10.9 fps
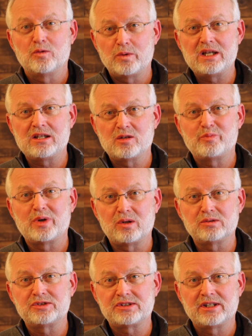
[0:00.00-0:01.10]
reading the
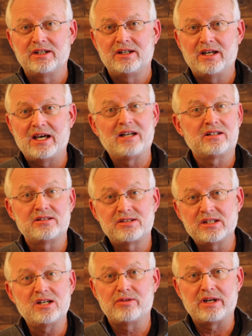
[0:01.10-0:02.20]
posts, and
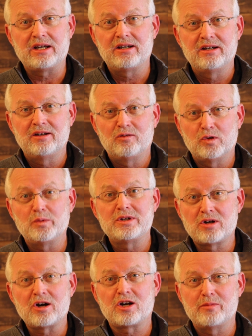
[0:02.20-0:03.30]
considering what we
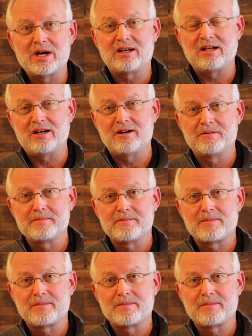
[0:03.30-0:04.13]
talk about here.